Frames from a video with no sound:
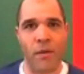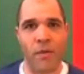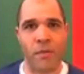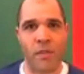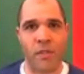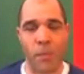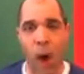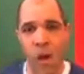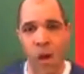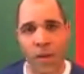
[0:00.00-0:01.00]
uh,
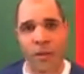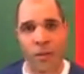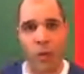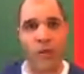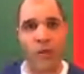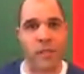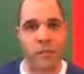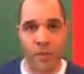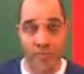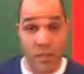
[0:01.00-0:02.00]
smaller or
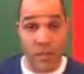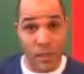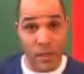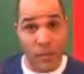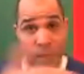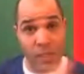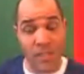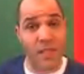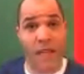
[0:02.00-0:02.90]
worse, uh, which is unfortunate.